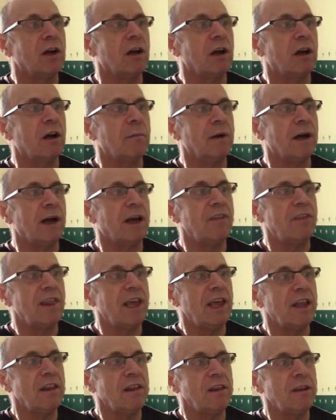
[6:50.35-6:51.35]
And
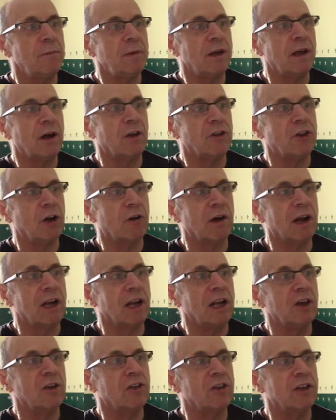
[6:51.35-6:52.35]
then the bit
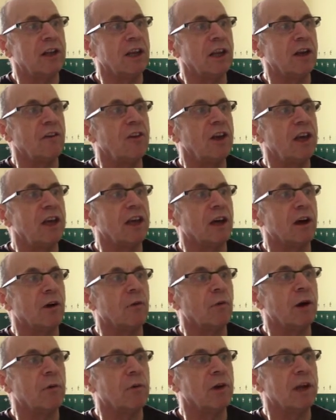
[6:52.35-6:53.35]
directly underneath here,
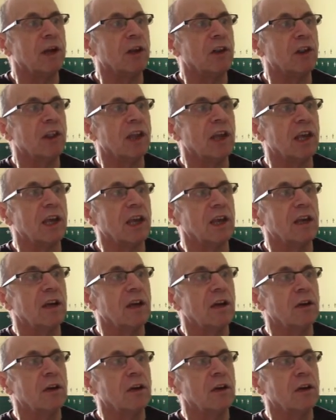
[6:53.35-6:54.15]
where we can see